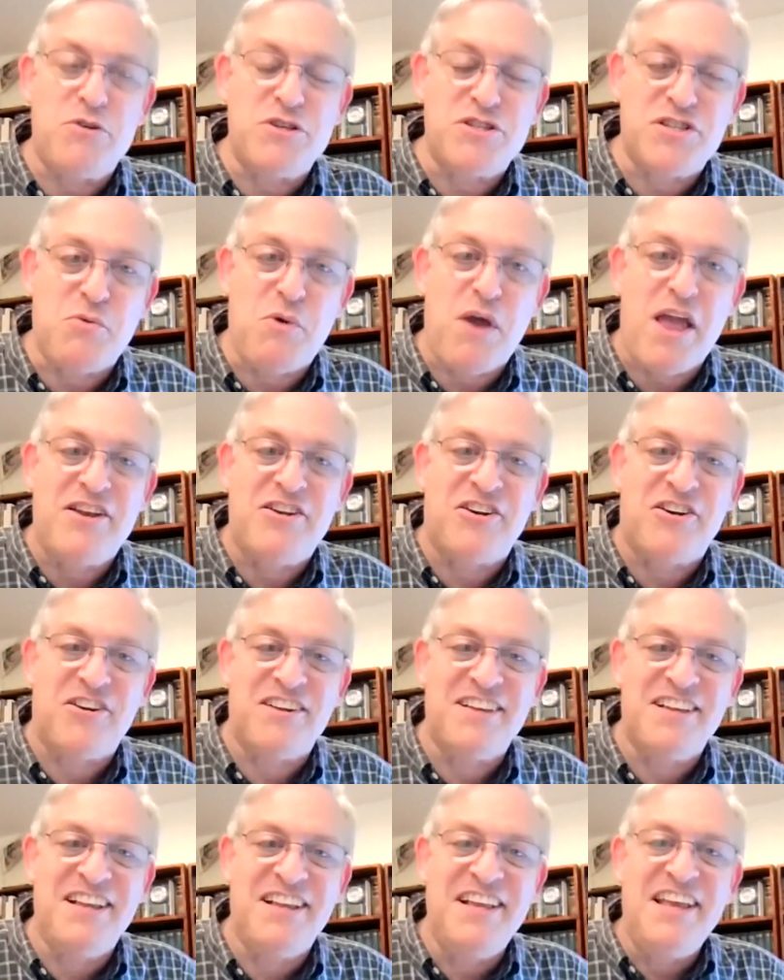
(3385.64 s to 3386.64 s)
I was the
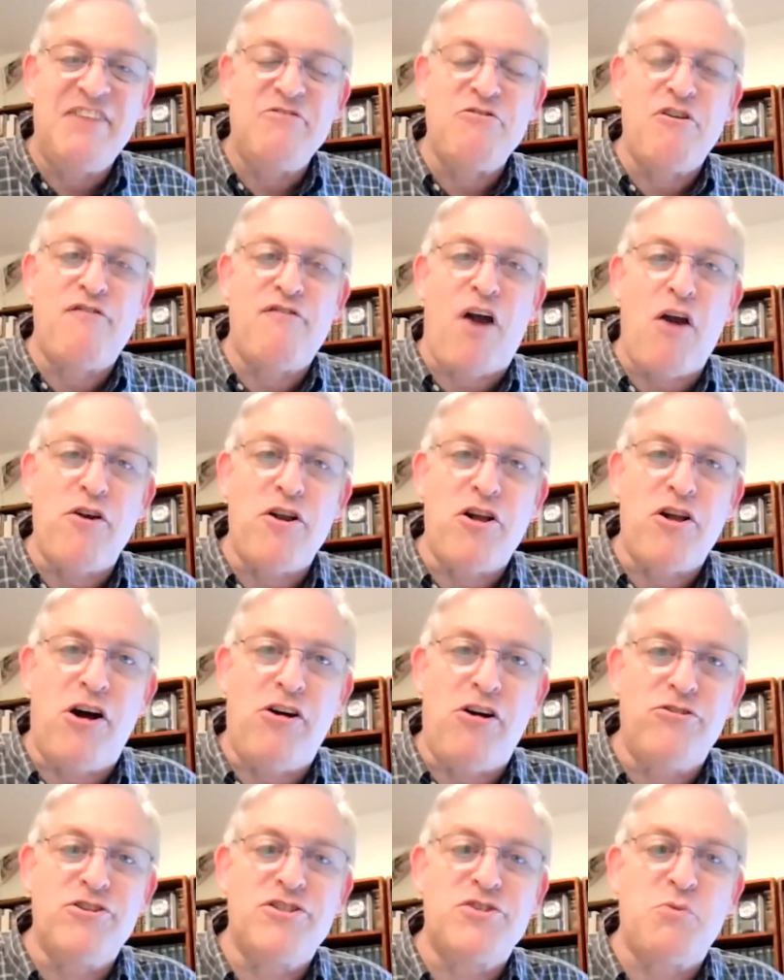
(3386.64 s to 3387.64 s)
waiter. Rav Aaron
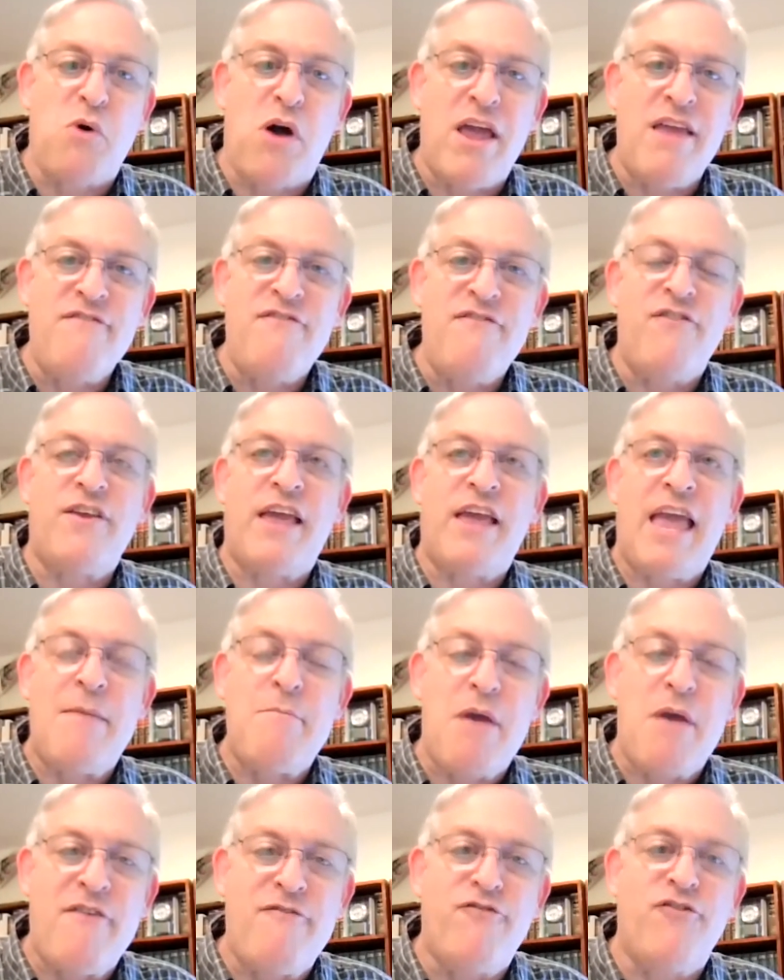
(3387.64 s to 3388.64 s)
Kotler's wife
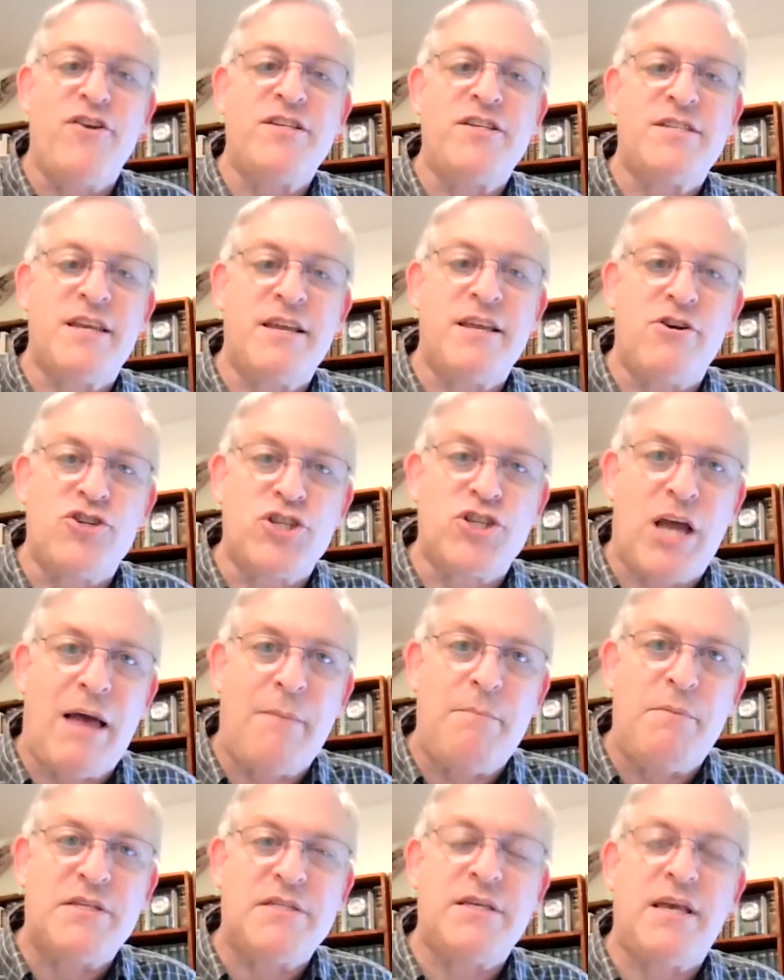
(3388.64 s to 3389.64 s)
came every single
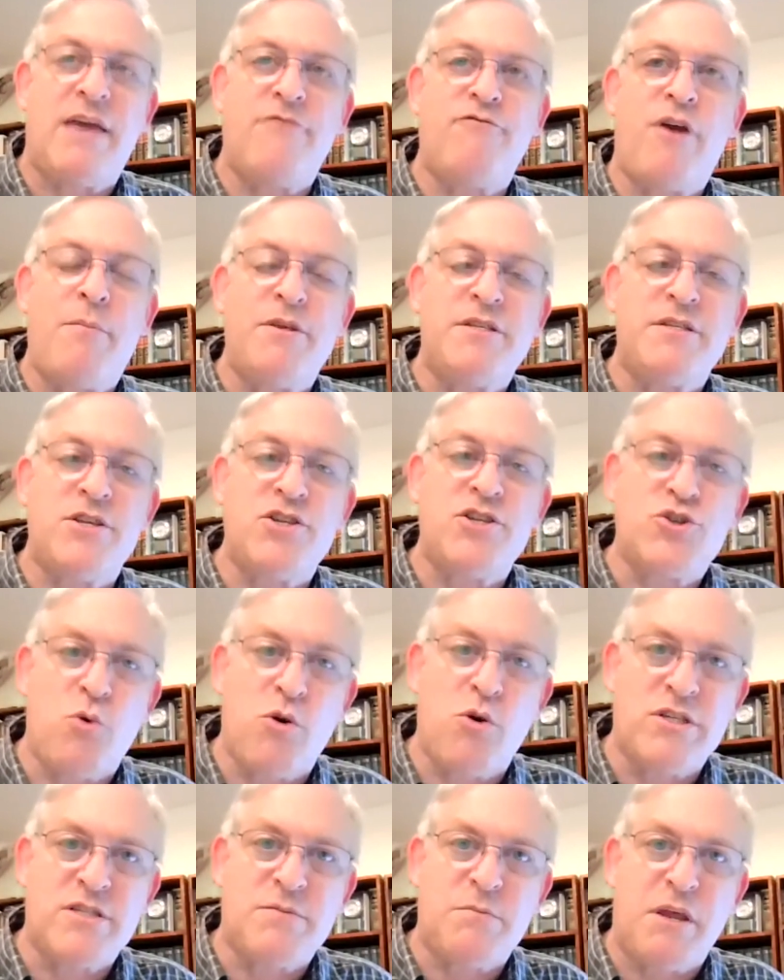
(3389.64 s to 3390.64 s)
Shabbos, and Rebbitzin
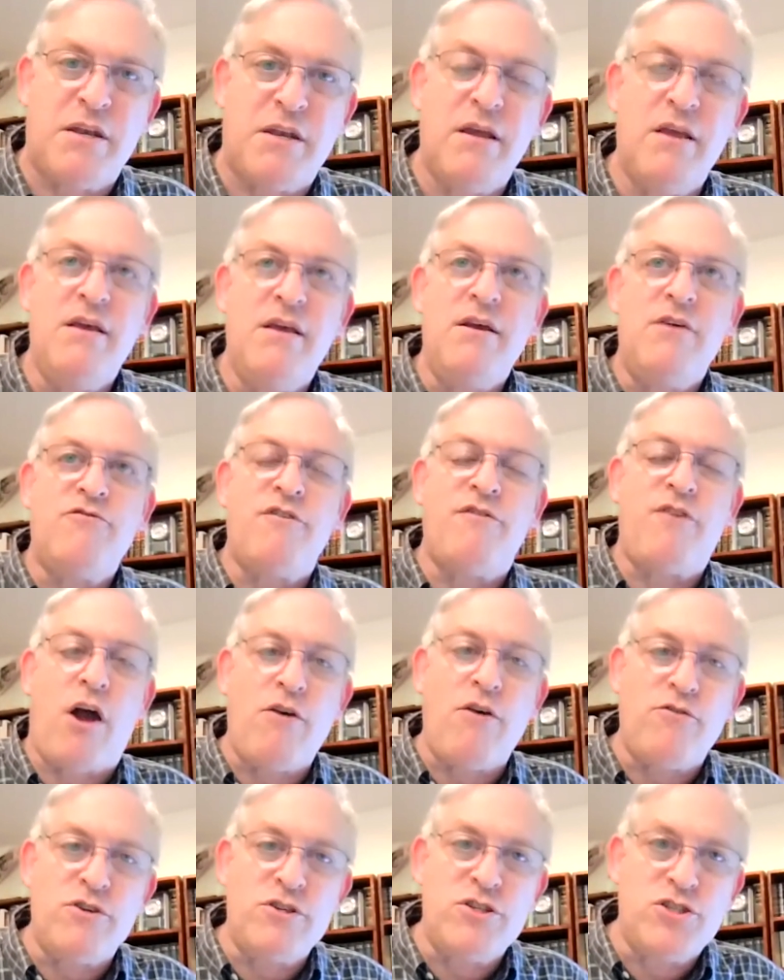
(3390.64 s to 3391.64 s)
Schwartzman,
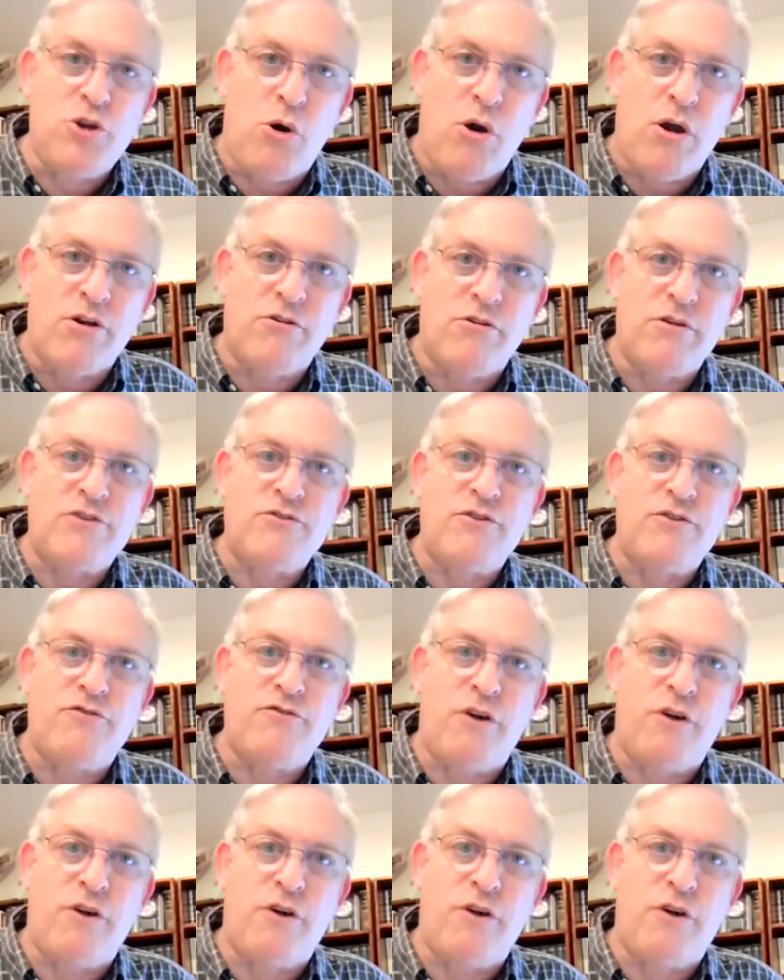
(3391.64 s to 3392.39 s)
Rav Aaron's daughter.